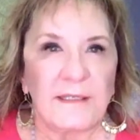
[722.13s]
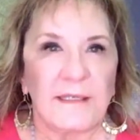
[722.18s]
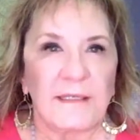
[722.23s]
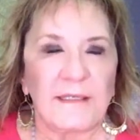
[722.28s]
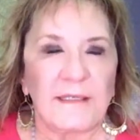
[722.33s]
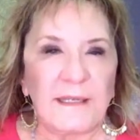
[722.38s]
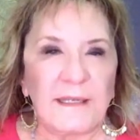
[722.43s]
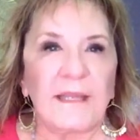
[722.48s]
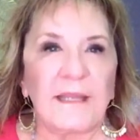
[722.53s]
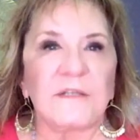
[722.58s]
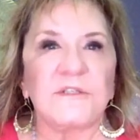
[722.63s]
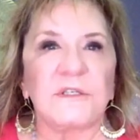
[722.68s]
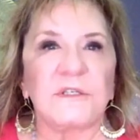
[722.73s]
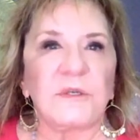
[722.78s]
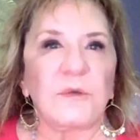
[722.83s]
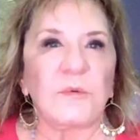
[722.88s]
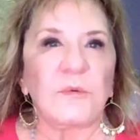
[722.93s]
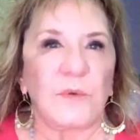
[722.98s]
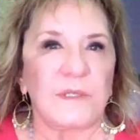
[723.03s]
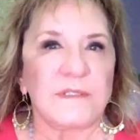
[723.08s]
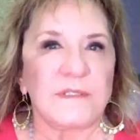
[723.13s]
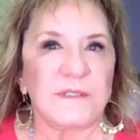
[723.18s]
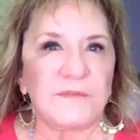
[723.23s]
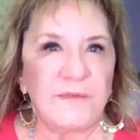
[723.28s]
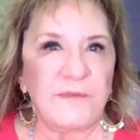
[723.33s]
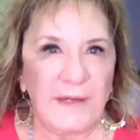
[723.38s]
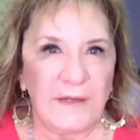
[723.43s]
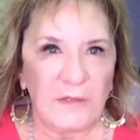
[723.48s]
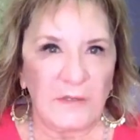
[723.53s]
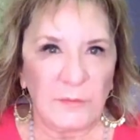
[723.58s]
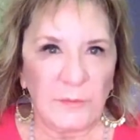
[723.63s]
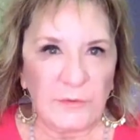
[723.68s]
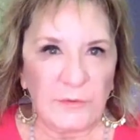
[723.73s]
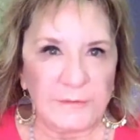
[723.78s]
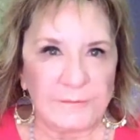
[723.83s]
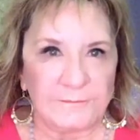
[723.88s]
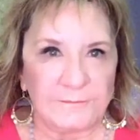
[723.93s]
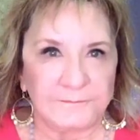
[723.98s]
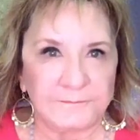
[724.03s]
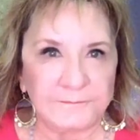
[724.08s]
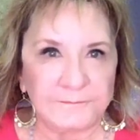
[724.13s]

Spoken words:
engaging in what's available?